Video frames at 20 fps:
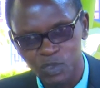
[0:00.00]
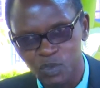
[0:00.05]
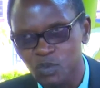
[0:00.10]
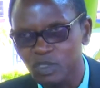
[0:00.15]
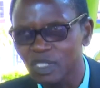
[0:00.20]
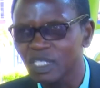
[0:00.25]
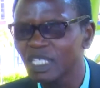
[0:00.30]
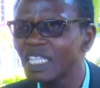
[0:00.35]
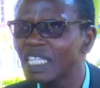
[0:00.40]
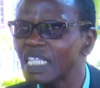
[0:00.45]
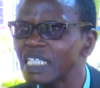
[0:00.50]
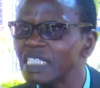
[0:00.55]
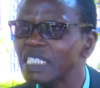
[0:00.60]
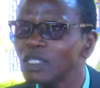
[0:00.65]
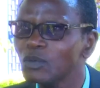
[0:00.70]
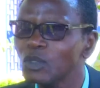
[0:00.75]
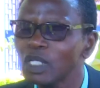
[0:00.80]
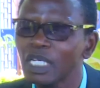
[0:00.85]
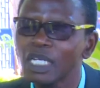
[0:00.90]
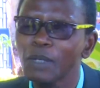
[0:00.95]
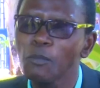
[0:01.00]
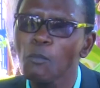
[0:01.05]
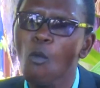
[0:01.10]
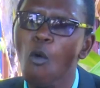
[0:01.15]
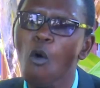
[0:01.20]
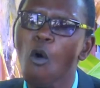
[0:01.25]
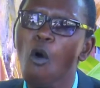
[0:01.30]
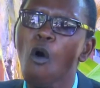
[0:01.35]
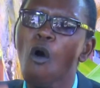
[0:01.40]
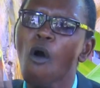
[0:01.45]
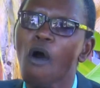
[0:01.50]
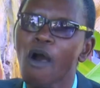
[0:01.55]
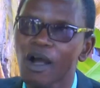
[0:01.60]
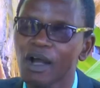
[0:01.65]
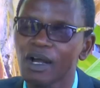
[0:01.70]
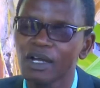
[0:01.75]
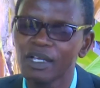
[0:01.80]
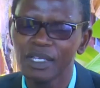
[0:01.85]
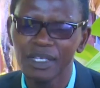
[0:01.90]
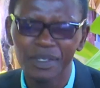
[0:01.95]
but I could not hear
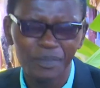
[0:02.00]
anything.